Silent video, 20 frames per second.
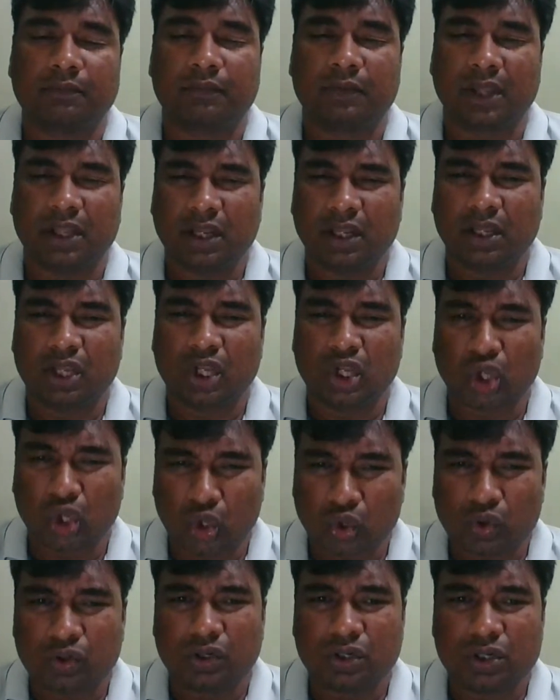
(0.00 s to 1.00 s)
very
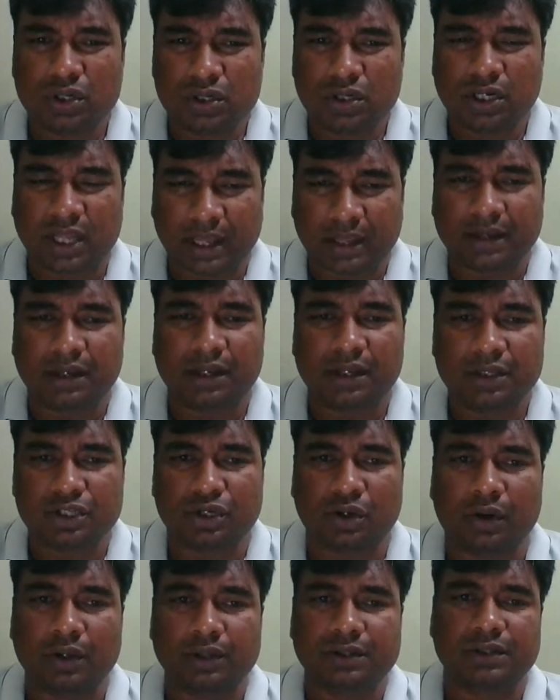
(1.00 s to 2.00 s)
good career
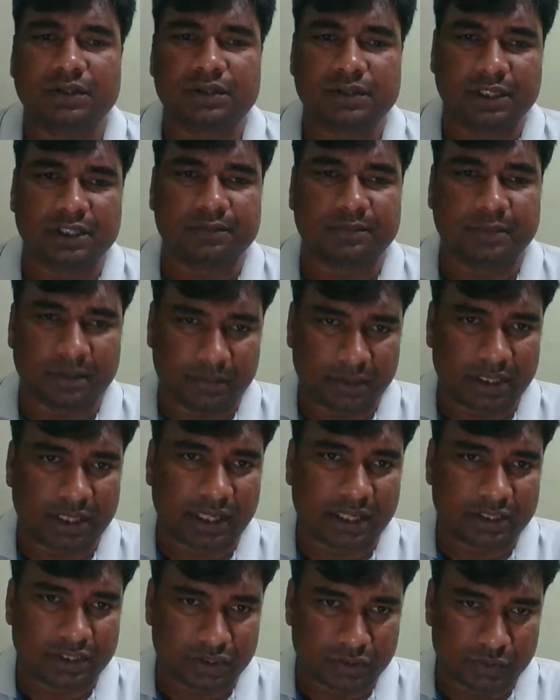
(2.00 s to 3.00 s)
choices these people
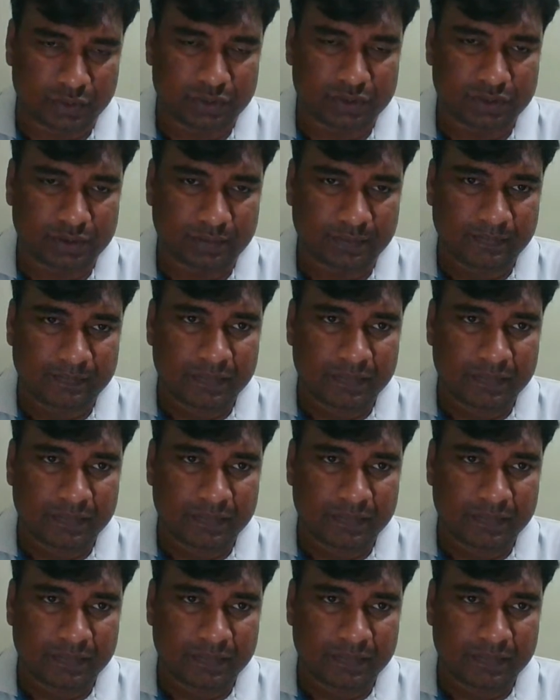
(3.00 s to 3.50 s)
can choose.